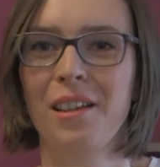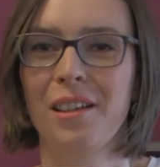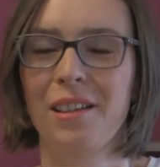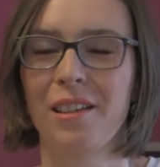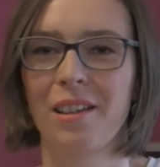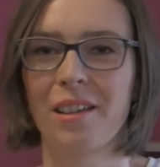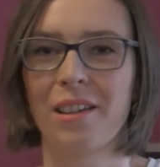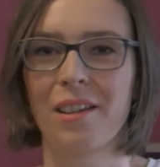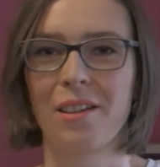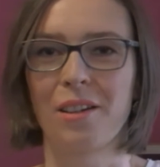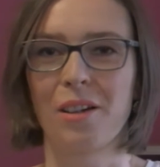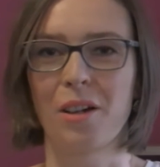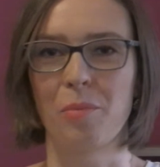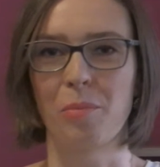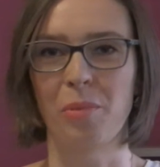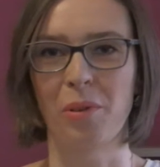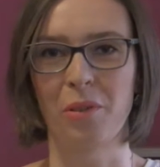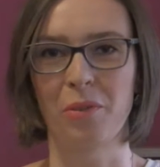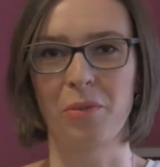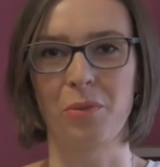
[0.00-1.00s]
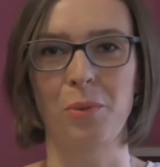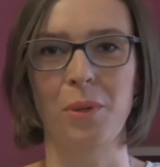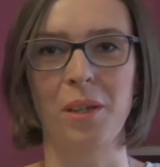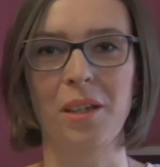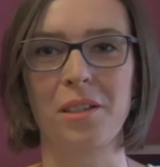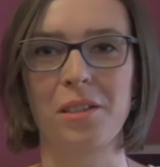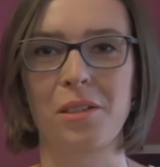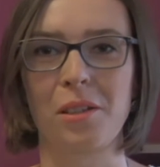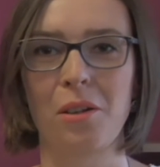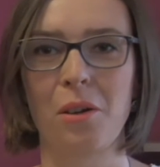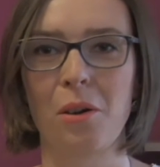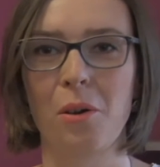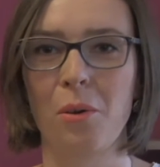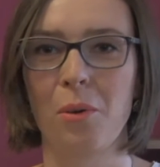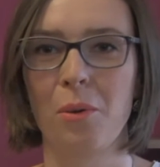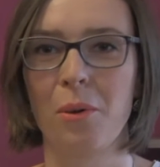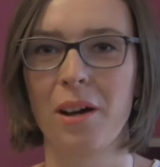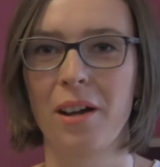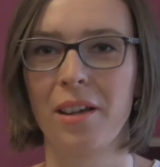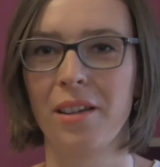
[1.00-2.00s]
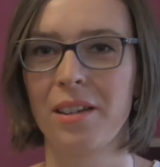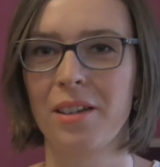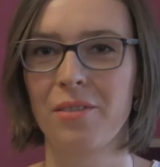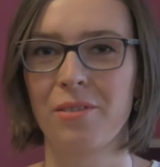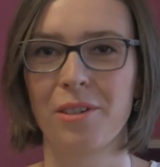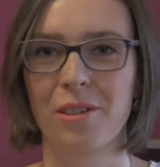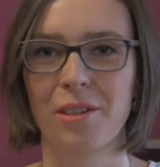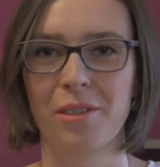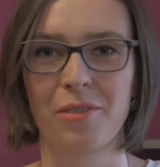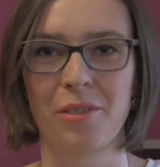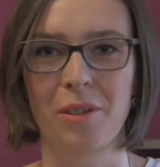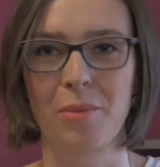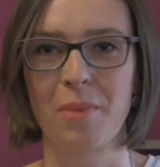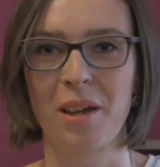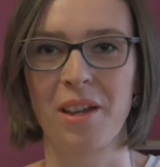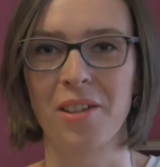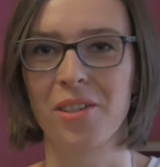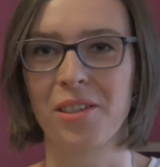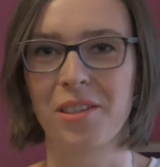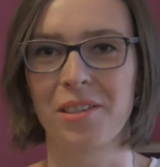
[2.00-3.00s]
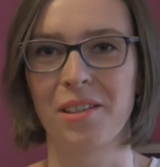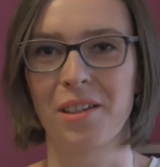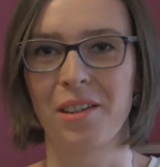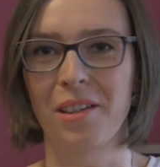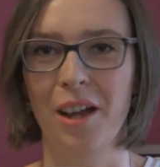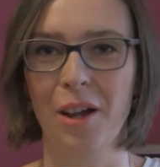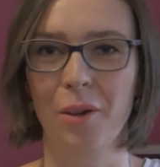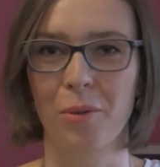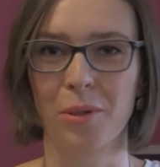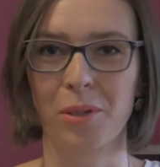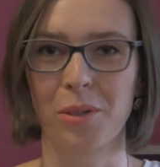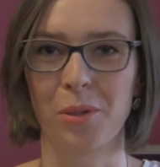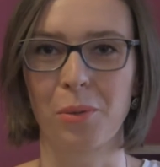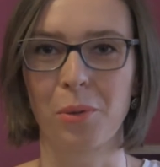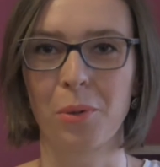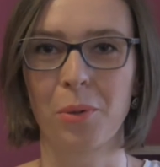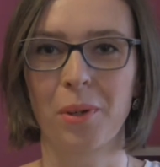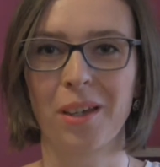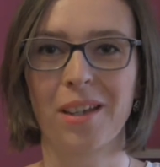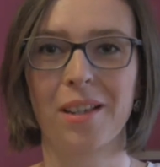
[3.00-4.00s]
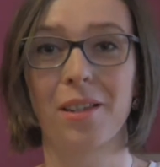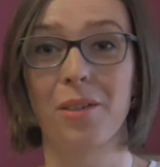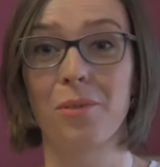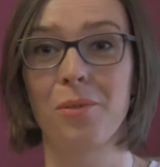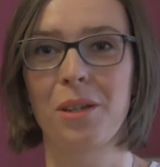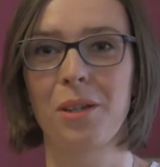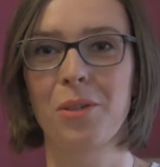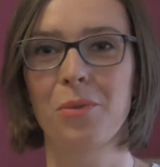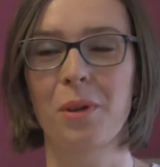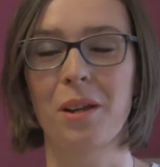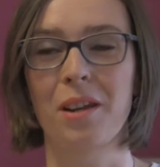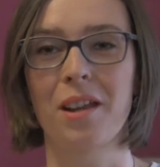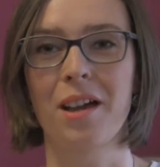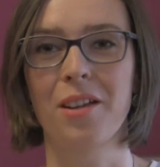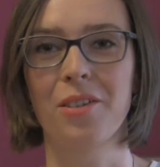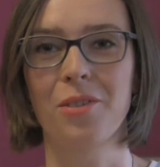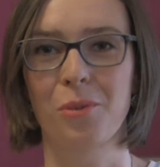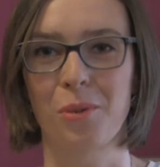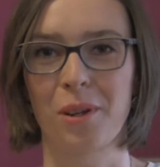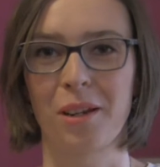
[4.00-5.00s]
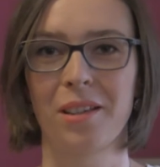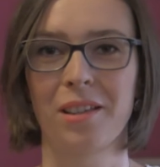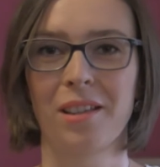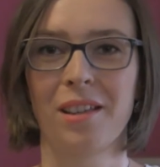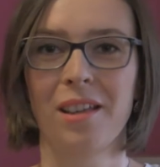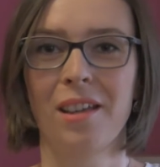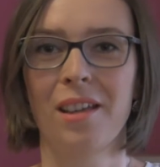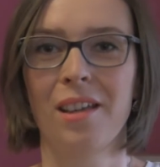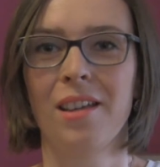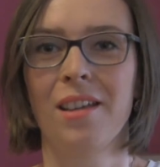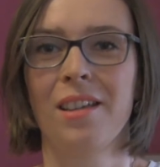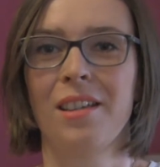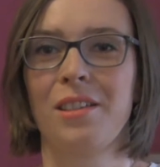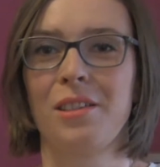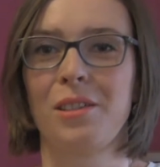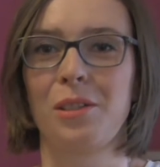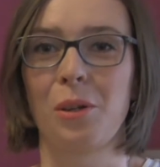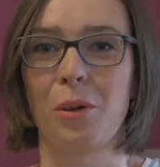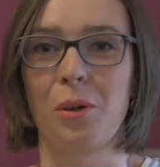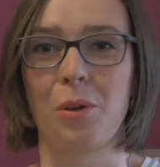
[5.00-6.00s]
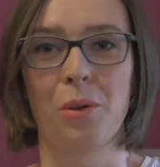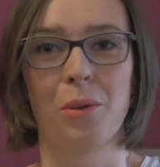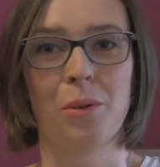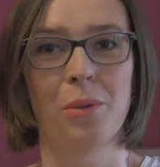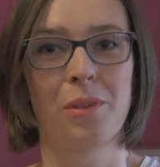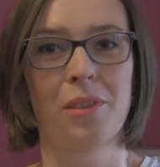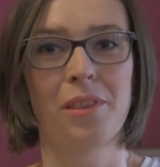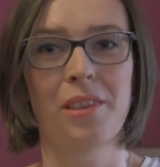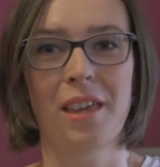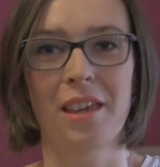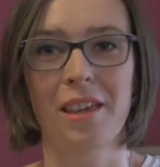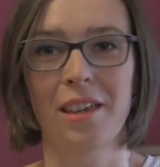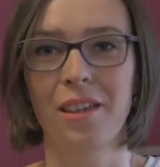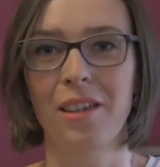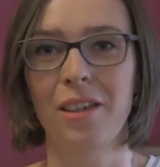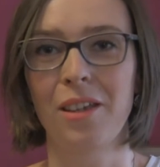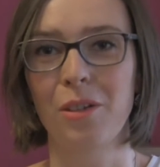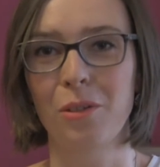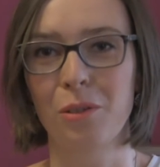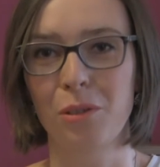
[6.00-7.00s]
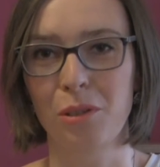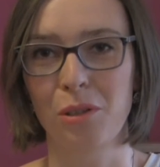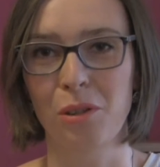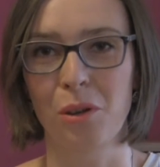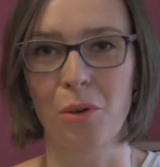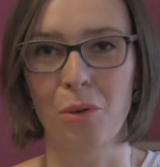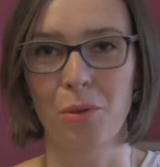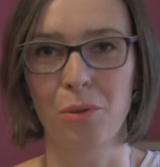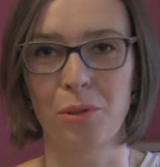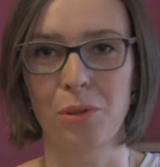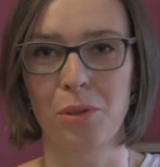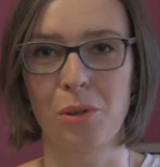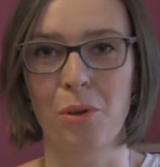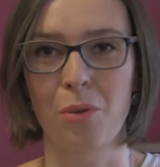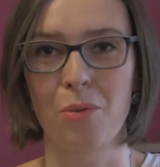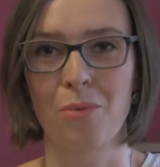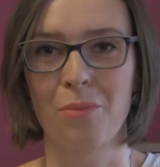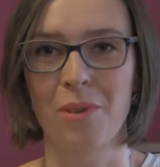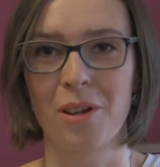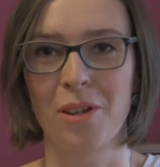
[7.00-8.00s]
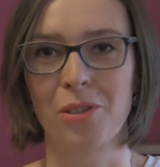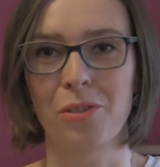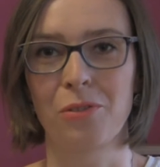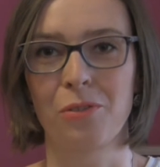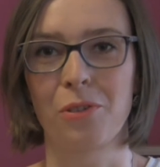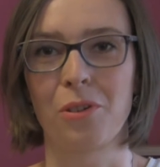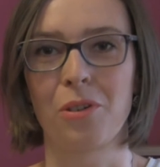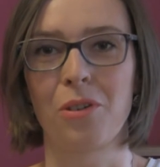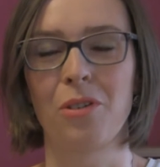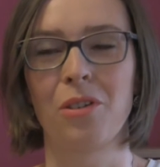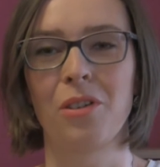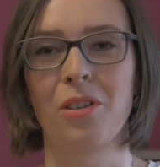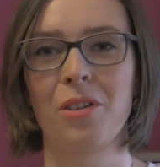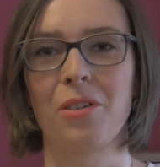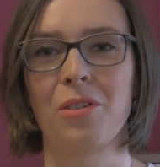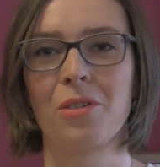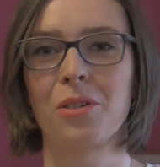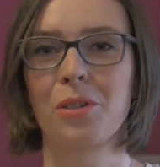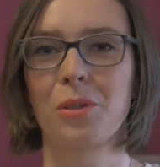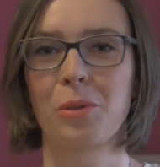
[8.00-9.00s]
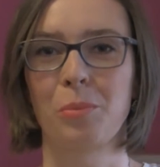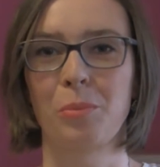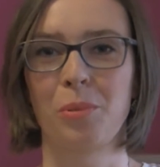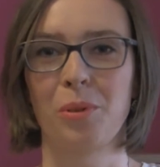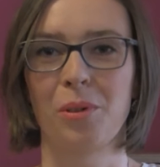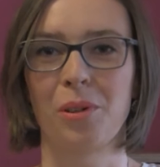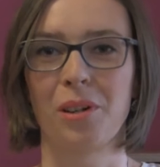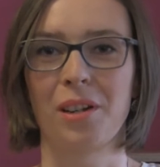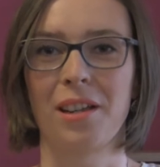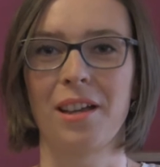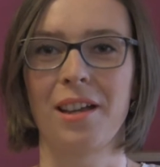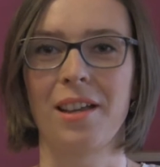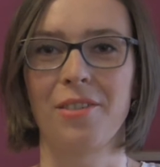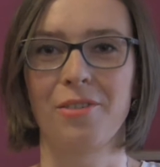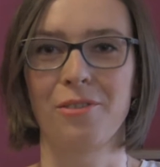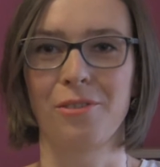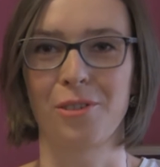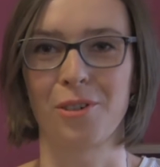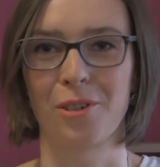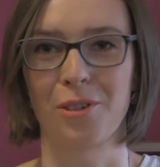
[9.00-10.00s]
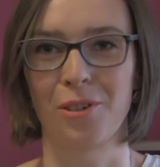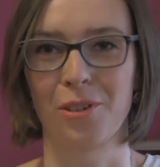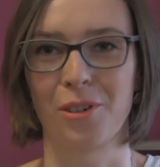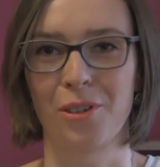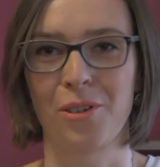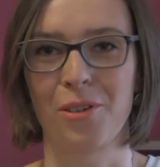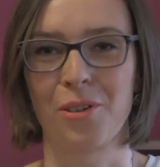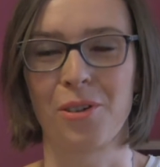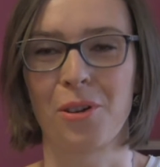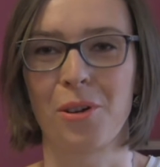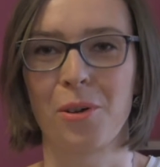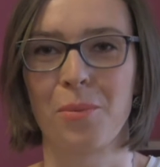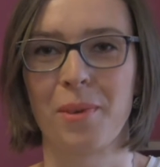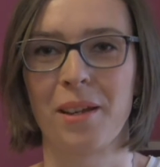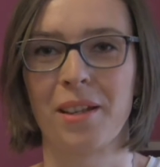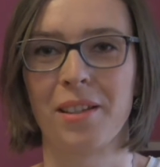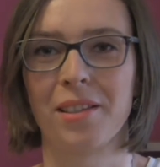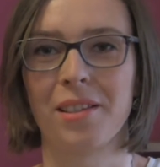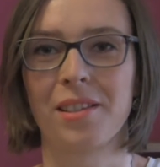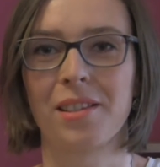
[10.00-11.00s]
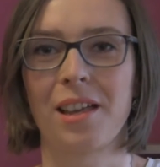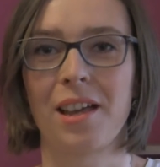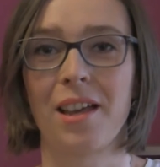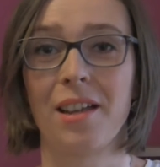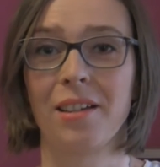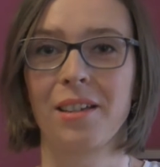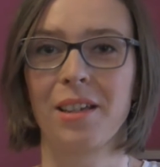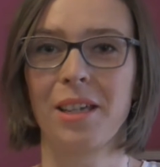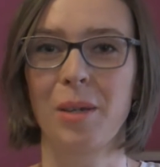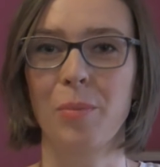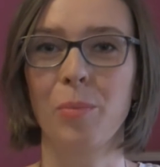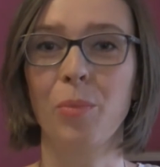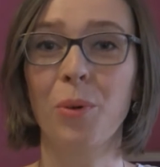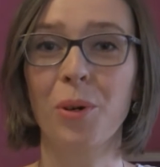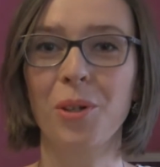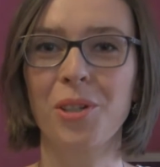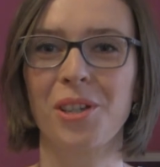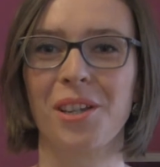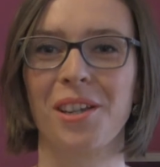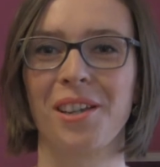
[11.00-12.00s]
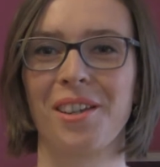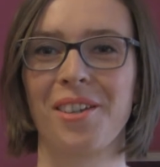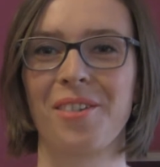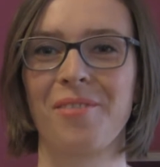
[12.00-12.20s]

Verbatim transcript: like a couple of weeks ago, I never imagined that I would so quickly reach 100. So thank you so, so much for all your support and for all your comments and keep watching.